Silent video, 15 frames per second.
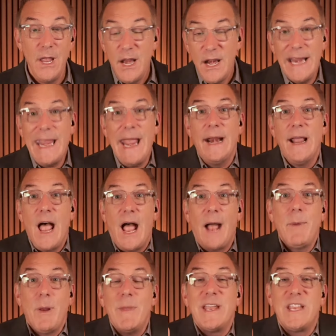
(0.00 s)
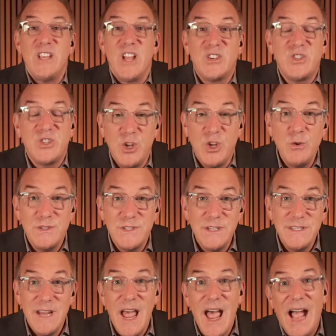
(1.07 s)
And again, I'm not making
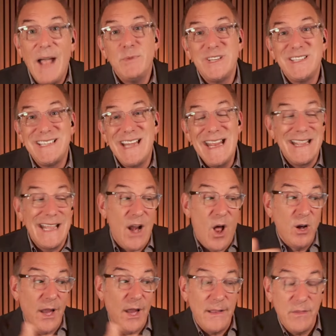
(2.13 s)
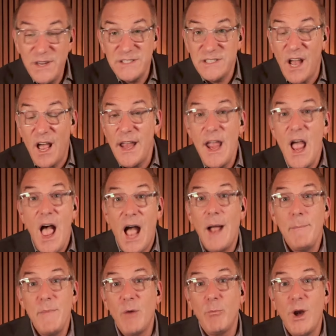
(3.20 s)
excuses. I'm just saying that unlike this guy, I'm
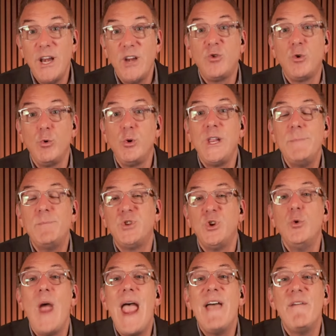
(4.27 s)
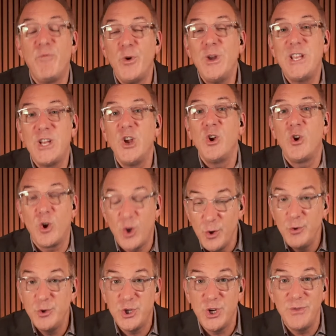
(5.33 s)
not ready to leap to every
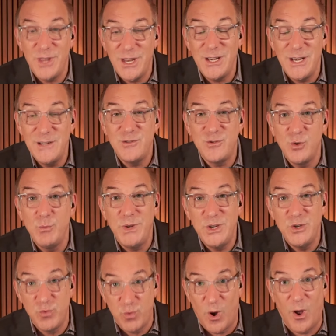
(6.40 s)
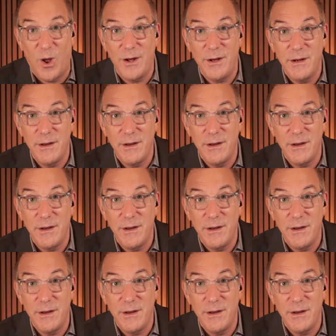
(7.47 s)
conclusion that needs to be drawn.